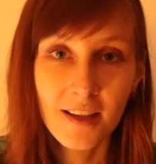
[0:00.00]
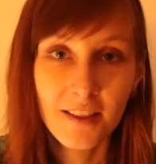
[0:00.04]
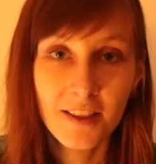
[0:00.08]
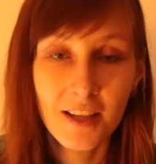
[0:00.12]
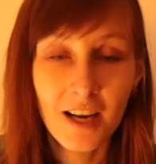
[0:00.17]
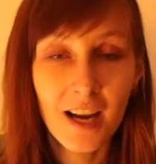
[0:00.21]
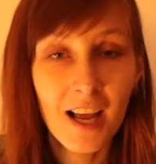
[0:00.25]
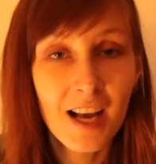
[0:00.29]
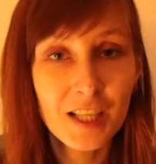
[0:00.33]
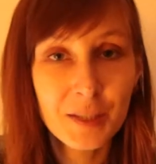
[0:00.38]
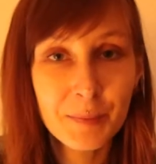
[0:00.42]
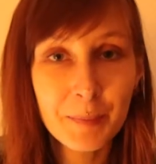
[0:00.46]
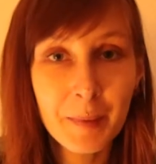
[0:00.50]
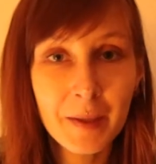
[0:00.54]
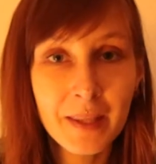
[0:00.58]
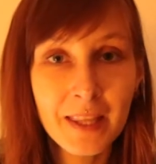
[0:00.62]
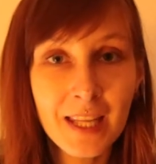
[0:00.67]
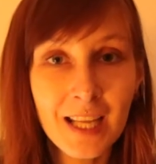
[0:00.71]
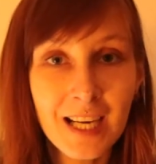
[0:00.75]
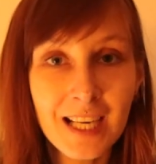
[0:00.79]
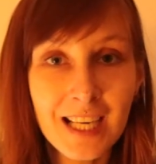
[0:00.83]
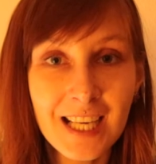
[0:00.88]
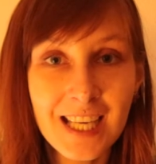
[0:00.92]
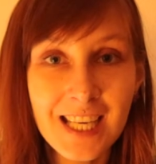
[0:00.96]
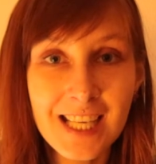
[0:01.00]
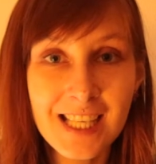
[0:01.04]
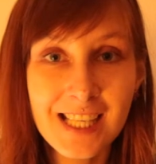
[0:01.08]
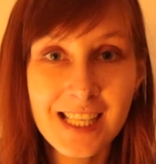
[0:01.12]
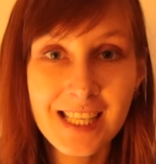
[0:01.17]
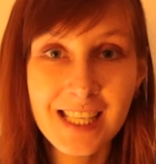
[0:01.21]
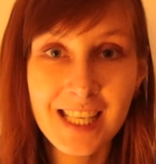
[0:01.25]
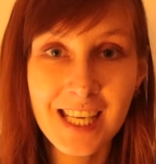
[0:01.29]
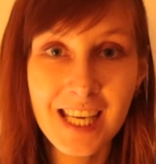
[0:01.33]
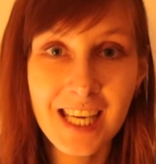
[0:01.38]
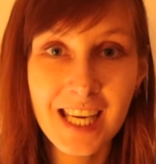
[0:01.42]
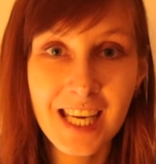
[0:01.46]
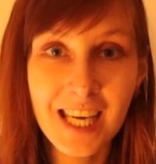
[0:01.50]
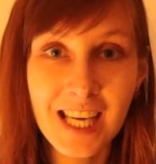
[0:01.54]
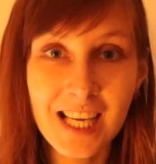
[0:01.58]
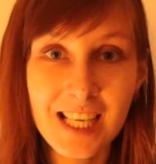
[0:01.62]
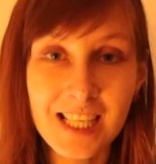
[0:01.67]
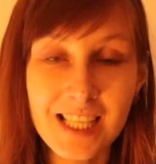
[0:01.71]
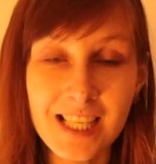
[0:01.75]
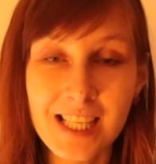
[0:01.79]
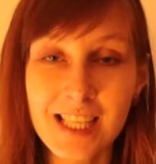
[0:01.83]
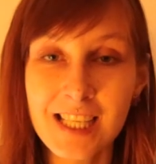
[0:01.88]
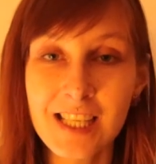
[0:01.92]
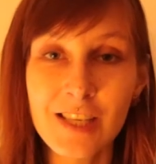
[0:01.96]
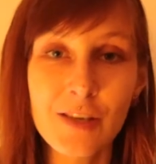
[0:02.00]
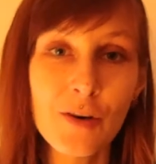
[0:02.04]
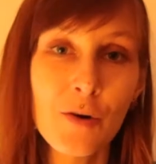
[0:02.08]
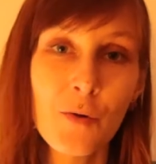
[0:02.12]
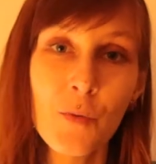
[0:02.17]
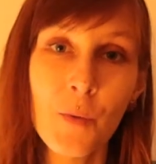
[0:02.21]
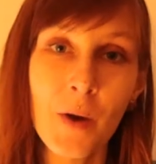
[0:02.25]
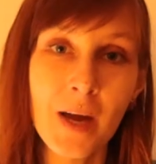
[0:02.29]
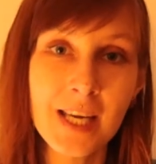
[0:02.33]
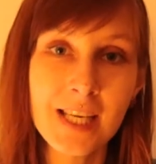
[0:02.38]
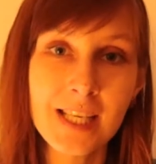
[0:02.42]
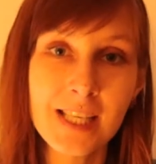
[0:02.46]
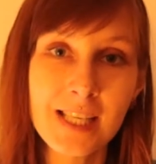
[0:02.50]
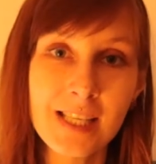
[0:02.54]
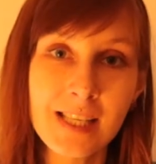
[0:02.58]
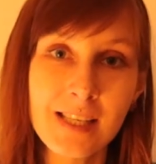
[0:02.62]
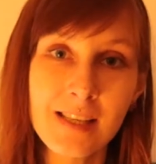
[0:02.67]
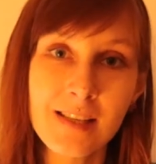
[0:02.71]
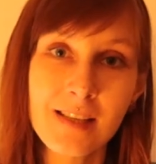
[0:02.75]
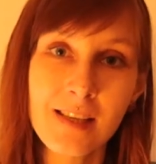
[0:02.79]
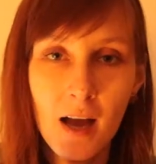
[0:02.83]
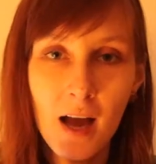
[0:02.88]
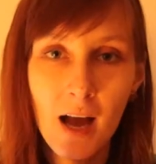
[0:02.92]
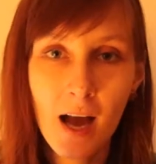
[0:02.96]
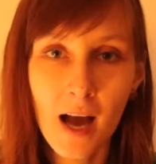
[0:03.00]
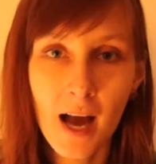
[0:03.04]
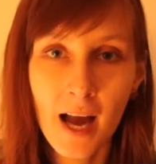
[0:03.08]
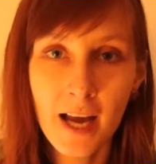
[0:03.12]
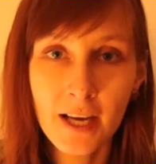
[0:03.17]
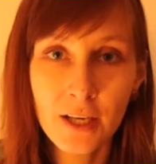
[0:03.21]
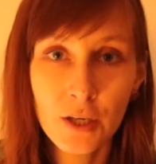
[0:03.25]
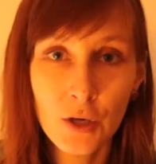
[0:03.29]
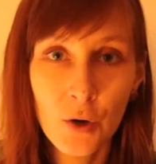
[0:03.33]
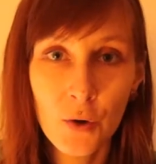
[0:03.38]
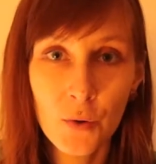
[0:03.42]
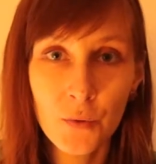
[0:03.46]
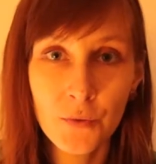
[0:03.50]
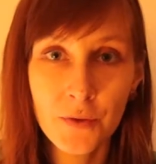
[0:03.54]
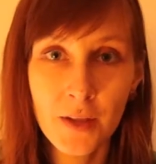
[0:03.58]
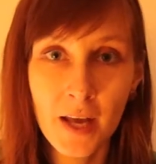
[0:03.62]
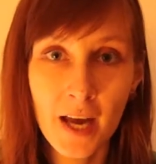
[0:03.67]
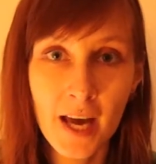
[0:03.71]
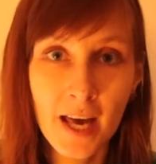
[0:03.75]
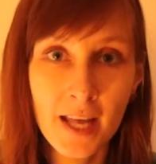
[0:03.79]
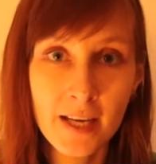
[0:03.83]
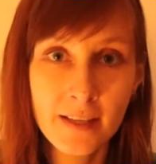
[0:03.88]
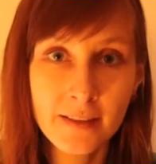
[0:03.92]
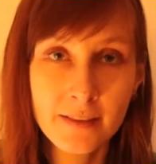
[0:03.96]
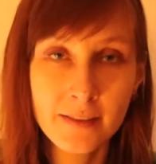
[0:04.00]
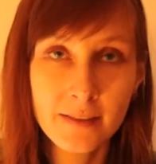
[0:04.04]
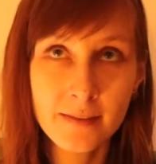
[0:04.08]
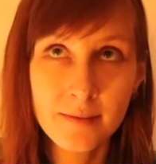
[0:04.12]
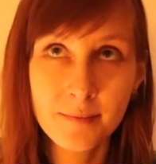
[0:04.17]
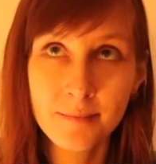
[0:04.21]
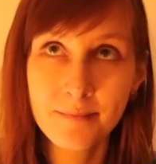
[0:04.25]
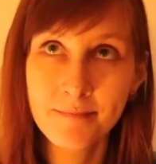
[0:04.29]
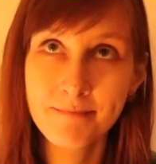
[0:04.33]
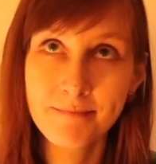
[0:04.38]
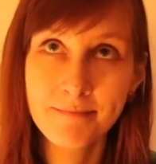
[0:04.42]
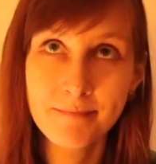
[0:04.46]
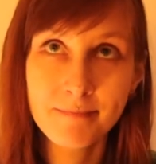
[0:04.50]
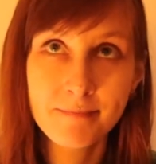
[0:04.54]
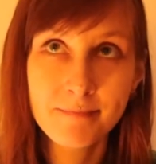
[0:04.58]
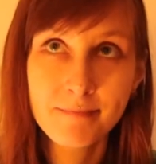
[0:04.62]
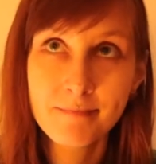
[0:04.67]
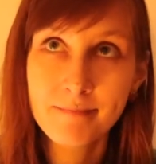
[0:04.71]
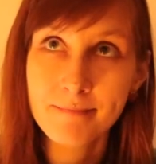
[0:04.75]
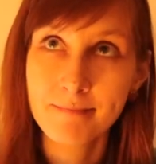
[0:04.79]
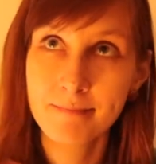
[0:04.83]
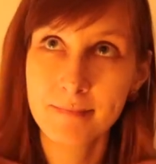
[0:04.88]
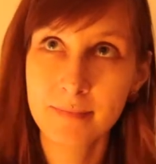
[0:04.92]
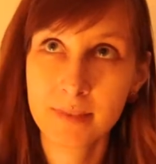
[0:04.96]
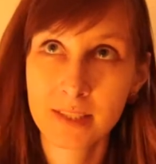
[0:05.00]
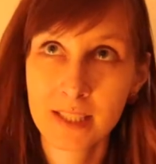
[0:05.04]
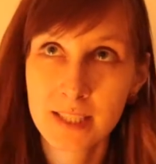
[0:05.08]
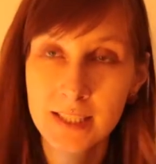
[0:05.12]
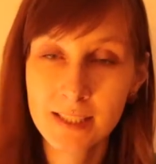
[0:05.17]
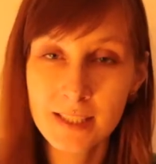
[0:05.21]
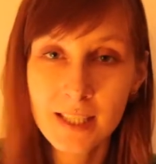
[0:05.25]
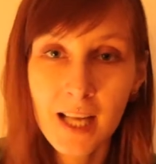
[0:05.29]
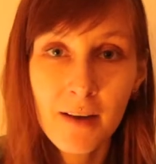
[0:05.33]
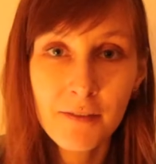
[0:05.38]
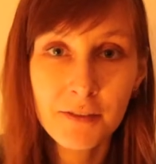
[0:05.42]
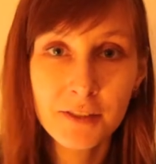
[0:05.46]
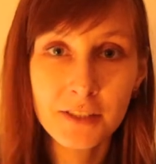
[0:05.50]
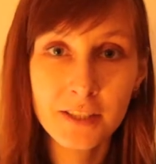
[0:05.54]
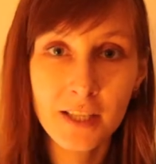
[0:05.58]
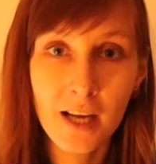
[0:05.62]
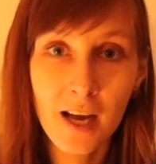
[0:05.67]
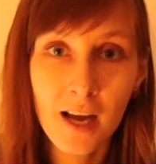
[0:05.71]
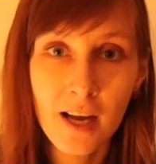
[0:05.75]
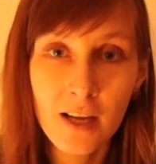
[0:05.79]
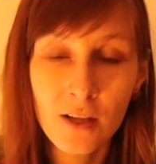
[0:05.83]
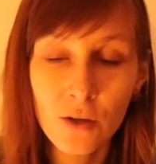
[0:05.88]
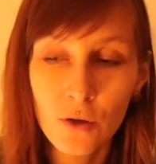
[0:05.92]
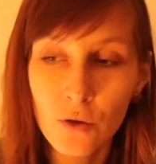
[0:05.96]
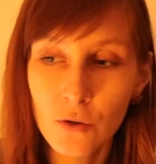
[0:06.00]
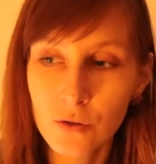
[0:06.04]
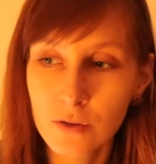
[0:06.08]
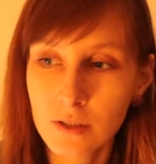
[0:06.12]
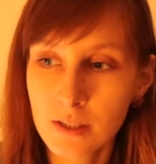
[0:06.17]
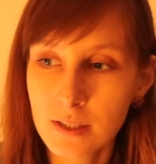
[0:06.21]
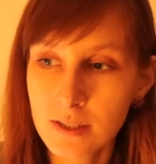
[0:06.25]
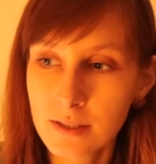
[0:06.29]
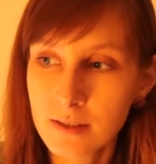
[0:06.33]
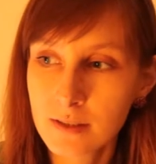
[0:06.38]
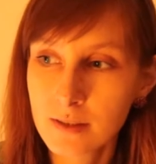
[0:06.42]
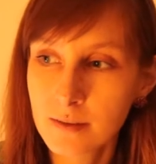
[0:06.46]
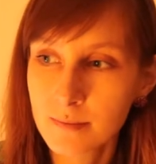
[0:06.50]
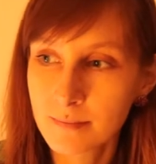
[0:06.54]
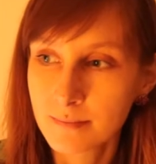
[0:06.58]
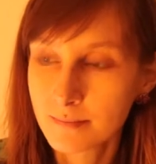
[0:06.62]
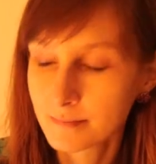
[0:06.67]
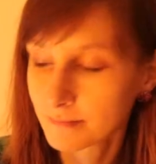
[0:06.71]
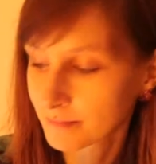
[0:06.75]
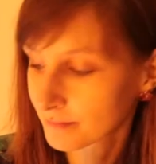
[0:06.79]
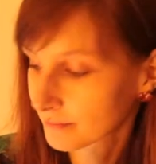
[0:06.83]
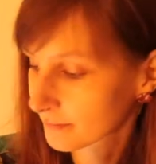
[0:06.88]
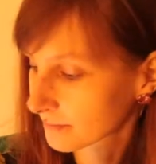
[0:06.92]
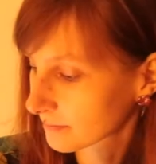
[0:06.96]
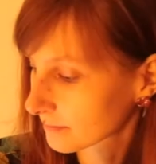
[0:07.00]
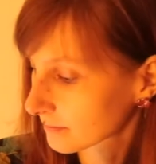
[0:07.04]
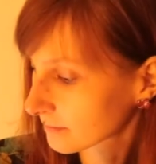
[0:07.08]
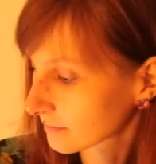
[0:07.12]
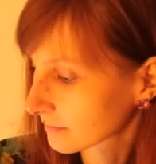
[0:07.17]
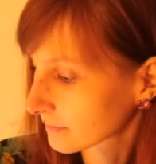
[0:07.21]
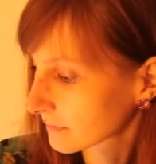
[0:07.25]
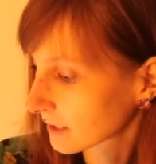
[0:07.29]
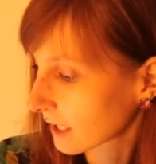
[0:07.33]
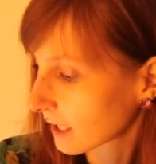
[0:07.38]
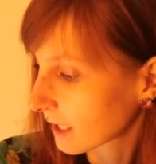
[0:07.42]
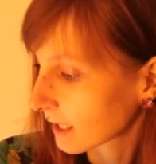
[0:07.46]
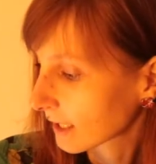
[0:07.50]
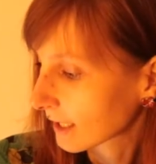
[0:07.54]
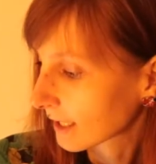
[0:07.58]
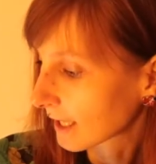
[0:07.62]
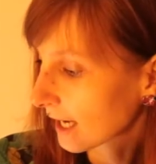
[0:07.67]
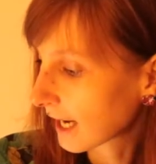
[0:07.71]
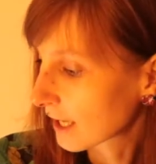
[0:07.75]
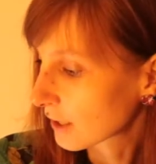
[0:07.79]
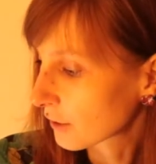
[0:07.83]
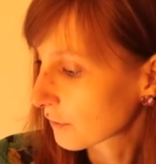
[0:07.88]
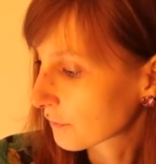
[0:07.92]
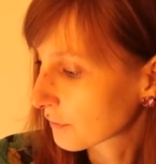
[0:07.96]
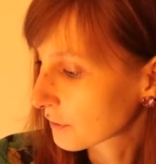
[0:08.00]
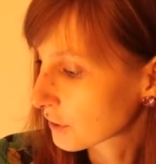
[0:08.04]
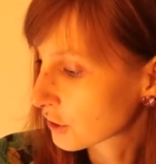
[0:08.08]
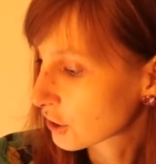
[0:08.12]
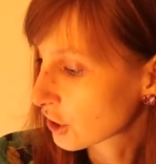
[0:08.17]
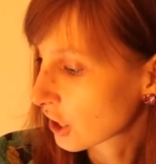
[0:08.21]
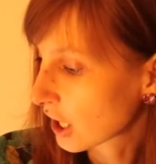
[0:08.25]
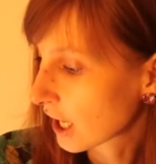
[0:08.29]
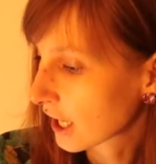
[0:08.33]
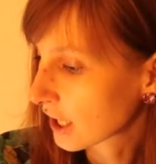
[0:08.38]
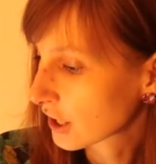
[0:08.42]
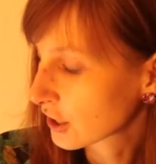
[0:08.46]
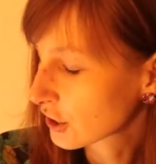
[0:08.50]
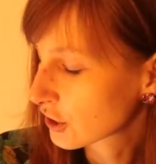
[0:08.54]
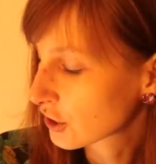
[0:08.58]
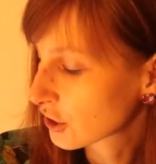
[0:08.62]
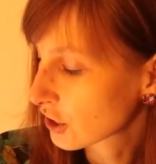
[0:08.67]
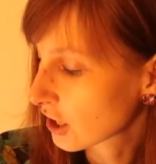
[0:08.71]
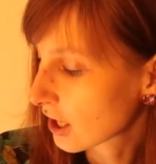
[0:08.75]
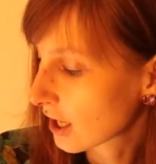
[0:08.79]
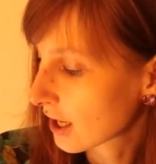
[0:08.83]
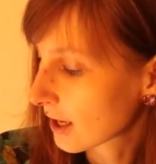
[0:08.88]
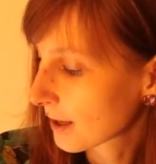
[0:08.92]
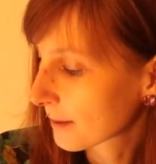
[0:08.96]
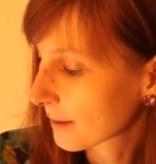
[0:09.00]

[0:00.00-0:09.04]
The last but not least thing is a zero waste. I know that this lifestyle or this kind of a change